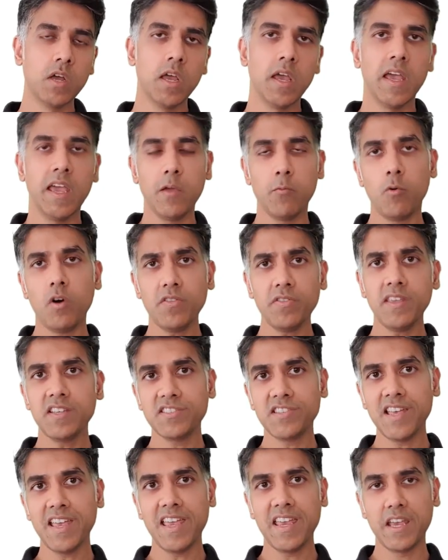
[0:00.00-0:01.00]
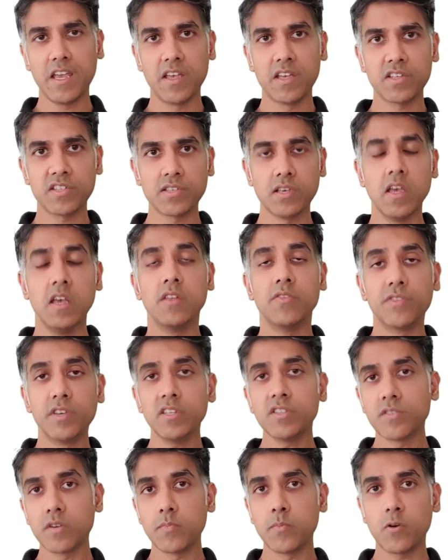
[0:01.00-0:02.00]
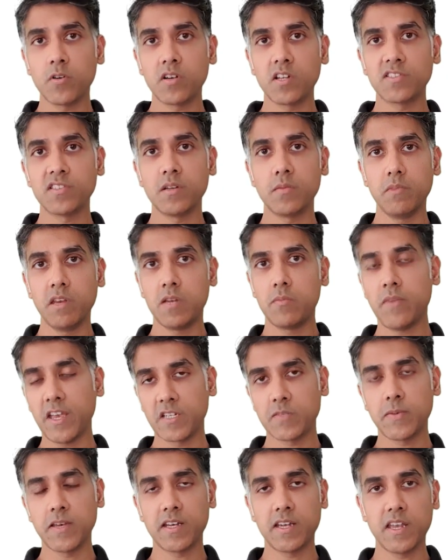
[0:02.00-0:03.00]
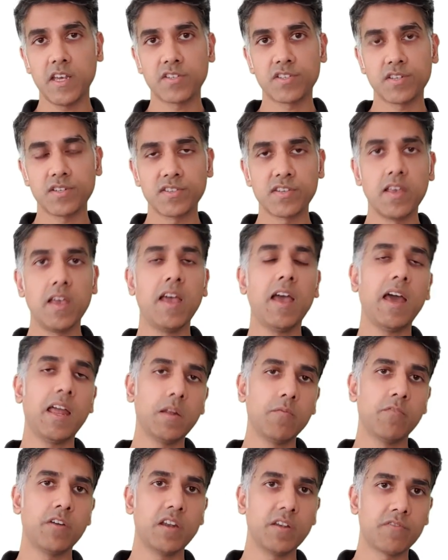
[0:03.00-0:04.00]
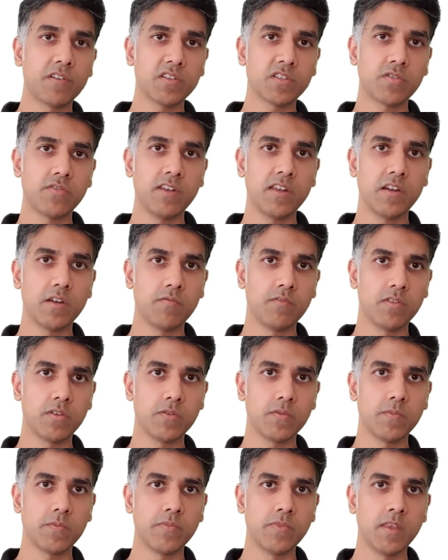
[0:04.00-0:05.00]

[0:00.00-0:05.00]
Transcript: Hey, what they're saying is, this report doesn't meet my expectations, and I'm very frustrated with you.